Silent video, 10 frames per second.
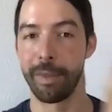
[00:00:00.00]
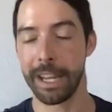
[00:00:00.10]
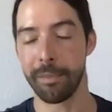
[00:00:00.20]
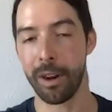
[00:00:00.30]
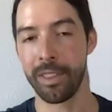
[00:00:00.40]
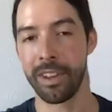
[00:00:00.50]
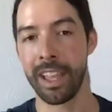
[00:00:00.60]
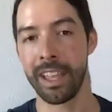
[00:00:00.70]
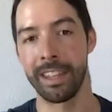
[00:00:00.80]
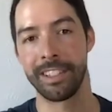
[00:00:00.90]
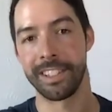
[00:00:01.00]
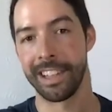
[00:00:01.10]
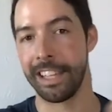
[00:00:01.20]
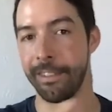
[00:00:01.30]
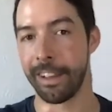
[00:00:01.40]
for the beginning part of the night and just
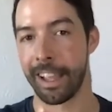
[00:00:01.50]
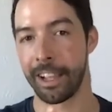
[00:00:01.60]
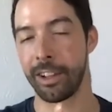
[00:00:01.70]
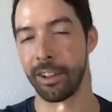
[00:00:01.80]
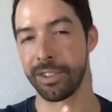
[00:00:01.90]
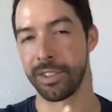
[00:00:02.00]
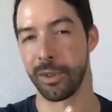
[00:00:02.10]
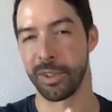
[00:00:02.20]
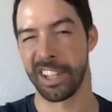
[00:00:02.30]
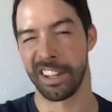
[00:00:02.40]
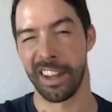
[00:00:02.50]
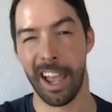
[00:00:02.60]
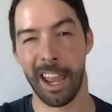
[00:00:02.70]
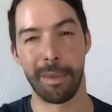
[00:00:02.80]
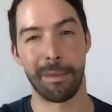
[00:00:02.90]
leave like closer towards like
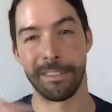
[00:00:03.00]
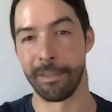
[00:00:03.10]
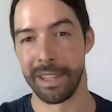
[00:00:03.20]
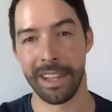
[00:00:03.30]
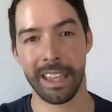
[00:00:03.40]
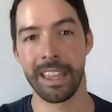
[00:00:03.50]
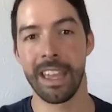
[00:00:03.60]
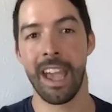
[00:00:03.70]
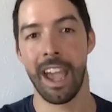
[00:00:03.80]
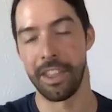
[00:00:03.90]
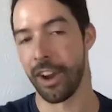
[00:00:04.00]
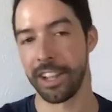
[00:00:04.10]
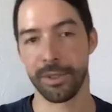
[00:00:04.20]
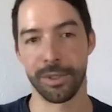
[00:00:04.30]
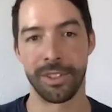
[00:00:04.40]
9, maybe even midnight. And then your
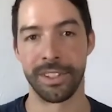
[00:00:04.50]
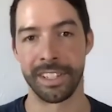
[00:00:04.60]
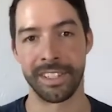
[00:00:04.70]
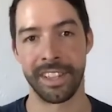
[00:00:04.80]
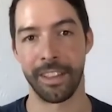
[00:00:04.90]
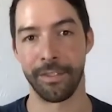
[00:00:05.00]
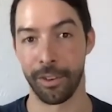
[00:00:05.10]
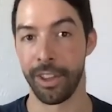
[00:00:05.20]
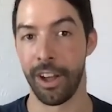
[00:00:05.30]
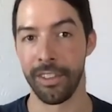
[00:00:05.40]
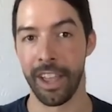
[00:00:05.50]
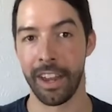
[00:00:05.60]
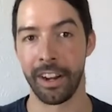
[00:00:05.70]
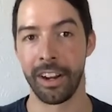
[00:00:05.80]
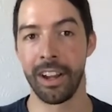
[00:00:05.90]
high school students can stay for the all
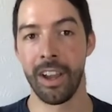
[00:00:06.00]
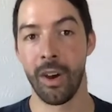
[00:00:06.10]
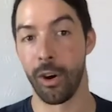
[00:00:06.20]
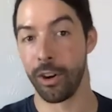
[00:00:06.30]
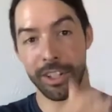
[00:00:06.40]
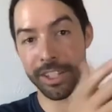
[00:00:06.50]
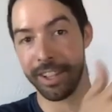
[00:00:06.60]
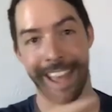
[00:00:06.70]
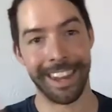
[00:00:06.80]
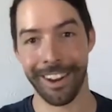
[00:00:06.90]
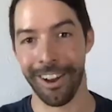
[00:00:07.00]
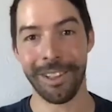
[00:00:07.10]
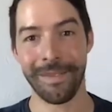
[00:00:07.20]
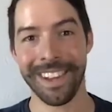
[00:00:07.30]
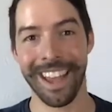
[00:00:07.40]
nighter, or you can just end it
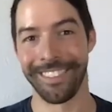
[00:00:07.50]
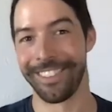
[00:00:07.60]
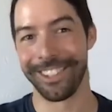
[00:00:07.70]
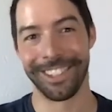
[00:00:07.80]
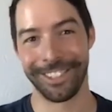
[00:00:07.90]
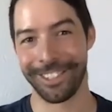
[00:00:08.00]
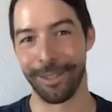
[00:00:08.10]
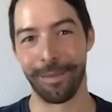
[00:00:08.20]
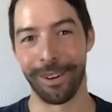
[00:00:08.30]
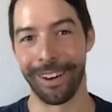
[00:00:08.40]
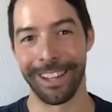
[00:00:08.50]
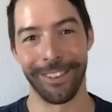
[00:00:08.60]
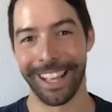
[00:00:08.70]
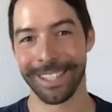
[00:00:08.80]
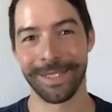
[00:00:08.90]
all at midnight. If you're just super and you
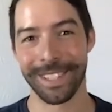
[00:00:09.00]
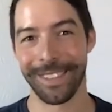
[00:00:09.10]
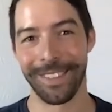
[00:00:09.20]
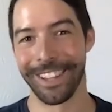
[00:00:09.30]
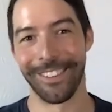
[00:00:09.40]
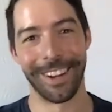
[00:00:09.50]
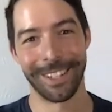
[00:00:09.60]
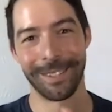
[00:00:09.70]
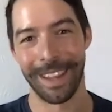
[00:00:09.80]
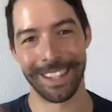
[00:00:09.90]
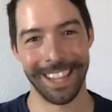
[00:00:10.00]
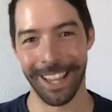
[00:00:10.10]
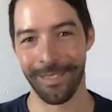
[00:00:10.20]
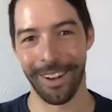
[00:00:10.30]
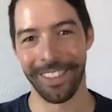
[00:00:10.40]
want to get some sleep and you don't want to
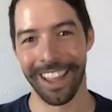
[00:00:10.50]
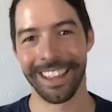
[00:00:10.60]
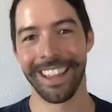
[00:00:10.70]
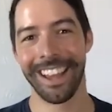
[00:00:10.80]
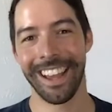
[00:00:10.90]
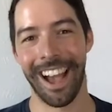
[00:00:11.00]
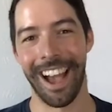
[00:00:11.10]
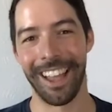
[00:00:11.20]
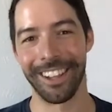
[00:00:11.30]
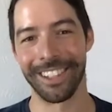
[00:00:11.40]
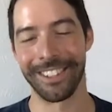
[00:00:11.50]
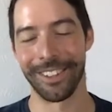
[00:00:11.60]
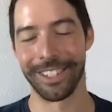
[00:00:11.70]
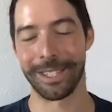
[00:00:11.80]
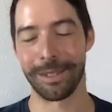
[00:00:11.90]
stay up all night, you can
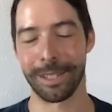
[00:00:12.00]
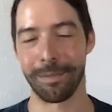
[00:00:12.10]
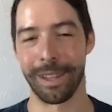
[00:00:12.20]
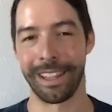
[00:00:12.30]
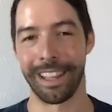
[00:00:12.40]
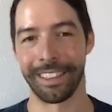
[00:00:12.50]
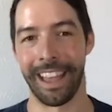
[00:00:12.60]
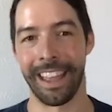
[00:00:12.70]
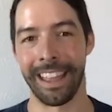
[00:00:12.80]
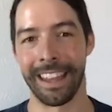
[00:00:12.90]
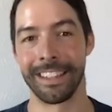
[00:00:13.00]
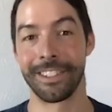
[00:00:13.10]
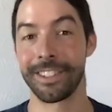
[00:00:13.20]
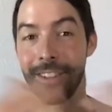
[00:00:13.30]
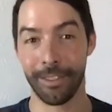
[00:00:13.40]
totally just split it like that. And it's
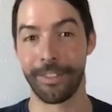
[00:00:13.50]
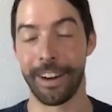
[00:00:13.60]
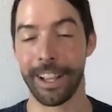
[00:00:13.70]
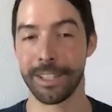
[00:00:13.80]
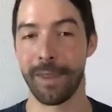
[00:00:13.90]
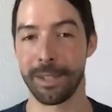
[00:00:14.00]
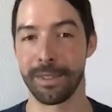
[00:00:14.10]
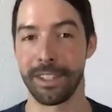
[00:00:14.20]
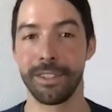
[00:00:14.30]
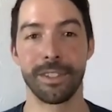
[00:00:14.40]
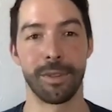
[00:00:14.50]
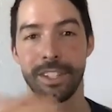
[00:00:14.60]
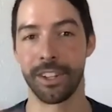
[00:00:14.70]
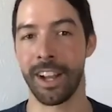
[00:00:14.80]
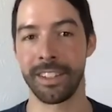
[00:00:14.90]
just very customizable to you, to
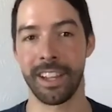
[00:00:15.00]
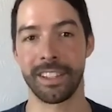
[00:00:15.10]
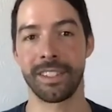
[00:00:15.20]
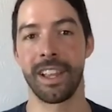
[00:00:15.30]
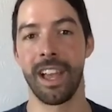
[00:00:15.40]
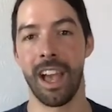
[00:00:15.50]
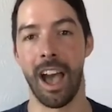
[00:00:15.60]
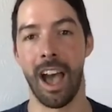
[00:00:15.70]
what's your context.